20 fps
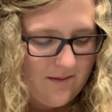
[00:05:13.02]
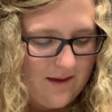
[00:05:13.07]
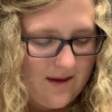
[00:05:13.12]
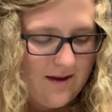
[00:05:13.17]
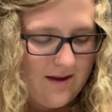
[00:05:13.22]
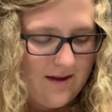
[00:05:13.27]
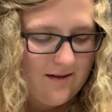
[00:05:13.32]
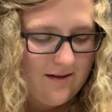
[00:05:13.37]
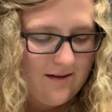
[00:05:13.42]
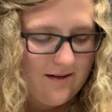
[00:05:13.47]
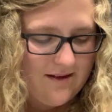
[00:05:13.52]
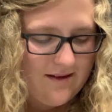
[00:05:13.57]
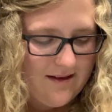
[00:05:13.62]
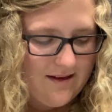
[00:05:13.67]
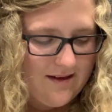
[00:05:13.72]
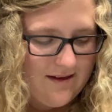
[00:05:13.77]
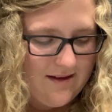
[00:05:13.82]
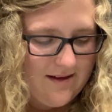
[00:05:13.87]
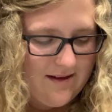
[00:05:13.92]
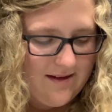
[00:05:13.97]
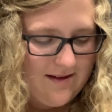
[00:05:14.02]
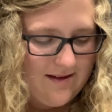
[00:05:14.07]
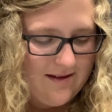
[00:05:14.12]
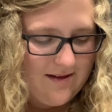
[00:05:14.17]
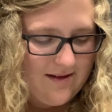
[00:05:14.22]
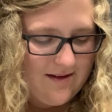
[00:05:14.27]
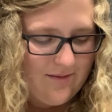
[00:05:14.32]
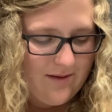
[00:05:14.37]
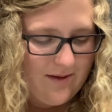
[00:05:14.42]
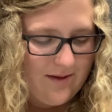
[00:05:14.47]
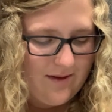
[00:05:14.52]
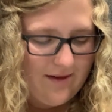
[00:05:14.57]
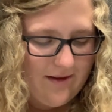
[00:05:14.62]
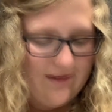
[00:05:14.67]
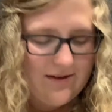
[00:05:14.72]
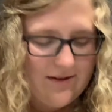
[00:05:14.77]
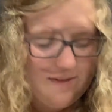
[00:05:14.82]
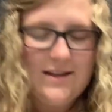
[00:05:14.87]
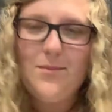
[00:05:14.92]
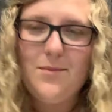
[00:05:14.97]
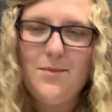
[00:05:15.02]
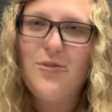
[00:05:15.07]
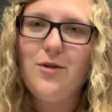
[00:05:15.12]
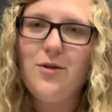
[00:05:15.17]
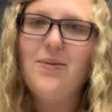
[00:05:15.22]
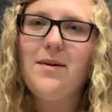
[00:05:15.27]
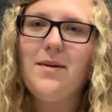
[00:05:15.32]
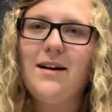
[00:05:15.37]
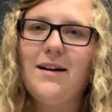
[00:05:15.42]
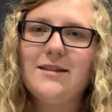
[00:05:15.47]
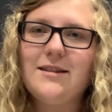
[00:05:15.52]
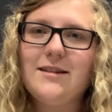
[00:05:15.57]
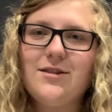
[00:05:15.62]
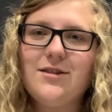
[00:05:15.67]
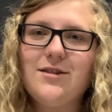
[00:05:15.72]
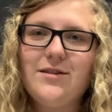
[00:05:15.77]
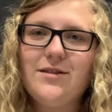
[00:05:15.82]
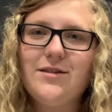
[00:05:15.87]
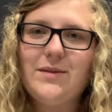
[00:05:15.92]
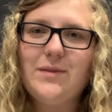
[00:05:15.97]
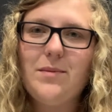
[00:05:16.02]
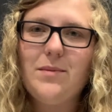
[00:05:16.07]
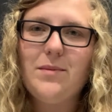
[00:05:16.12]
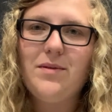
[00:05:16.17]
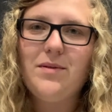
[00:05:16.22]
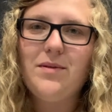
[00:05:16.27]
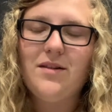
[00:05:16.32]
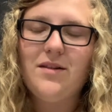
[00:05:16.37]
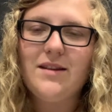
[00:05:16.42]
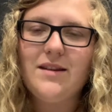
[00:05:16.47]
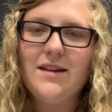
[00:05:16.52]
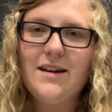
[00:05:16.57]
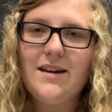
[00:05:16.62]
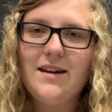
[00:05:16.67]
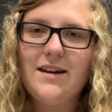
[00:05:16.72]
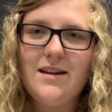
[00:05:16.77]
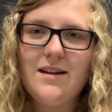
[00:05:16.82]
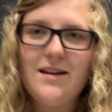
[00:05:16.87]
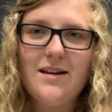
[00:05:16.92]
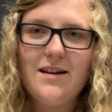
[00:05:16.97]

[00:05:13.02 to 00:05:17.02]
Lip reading: man, we need to have a similar posture to what Paul did,